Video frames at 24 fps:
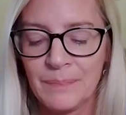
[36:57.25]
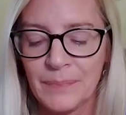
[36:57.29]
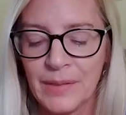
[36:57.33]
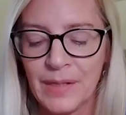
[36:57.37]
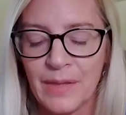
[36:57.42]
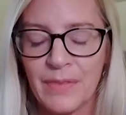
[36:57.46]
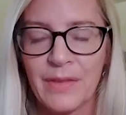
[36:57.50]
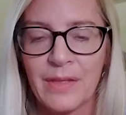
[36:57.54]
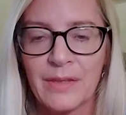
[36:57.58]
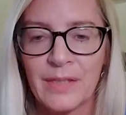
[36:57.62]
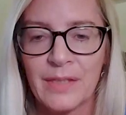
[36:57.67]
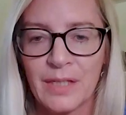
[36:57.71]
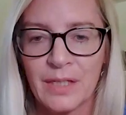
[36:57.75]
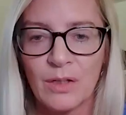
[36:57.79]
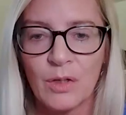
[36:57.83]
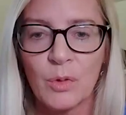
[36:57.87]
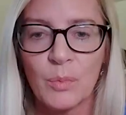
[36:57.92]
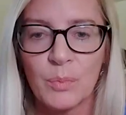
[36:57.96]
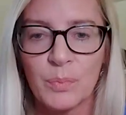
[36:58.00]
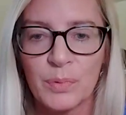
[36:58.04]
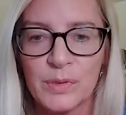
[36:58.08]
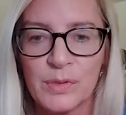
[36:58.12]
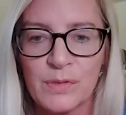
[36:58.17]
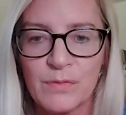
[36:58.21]
and then that
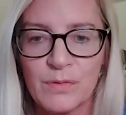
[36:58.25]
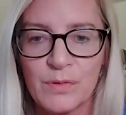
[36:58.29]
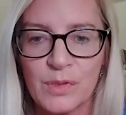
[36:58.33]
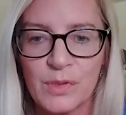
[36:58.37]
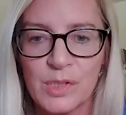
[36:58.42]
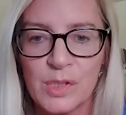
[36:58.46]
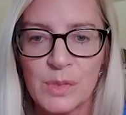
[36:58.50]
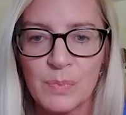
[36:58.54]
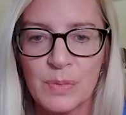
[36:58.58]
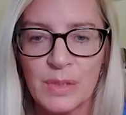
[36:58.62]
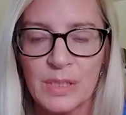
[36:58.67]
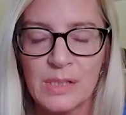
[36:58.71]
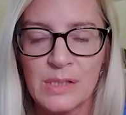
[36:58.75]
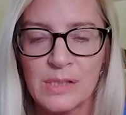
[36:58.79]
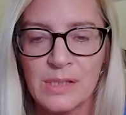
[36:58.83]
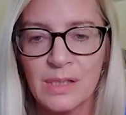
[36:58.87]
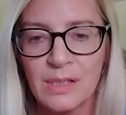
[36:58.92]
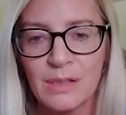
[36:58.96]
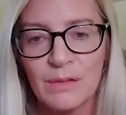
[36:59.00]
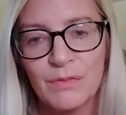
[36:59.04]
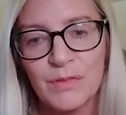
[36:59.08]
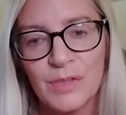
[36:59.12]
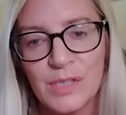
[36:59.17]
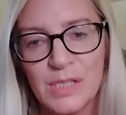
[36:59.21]
opens for the space
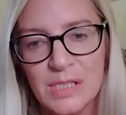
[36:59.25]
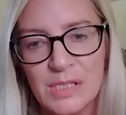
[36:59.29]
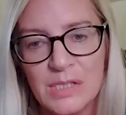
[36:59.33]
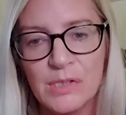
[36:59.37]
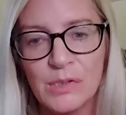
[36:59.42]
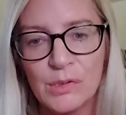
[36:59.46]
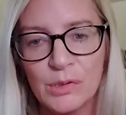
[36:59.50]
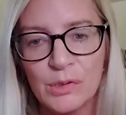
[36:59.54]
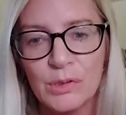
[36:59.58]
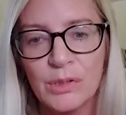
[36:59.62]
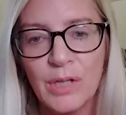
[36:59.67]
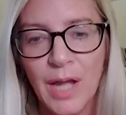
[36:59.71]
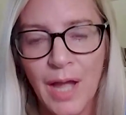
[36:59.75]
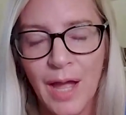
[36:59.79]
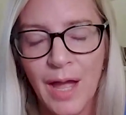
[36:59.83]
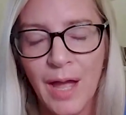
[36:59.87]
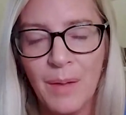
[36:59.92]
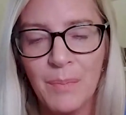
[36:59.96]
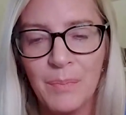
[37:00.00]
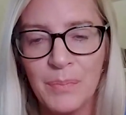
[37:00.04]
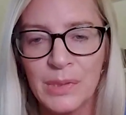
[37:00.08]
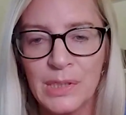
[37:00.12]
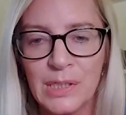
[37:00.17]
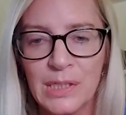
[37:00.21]
that if it's still
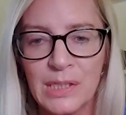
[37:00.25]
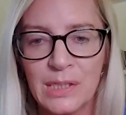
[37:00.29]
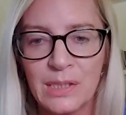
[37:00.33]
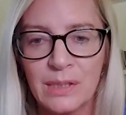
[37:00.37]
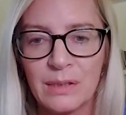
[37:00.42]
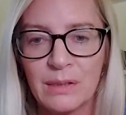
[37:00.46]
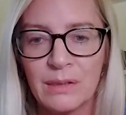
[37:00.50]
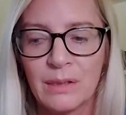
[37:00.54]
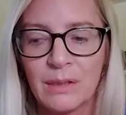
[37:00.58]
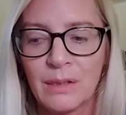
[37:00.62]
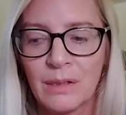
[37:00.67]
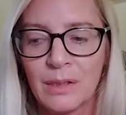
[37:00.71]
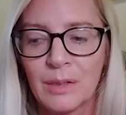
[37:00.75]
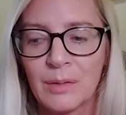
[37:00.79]
happening,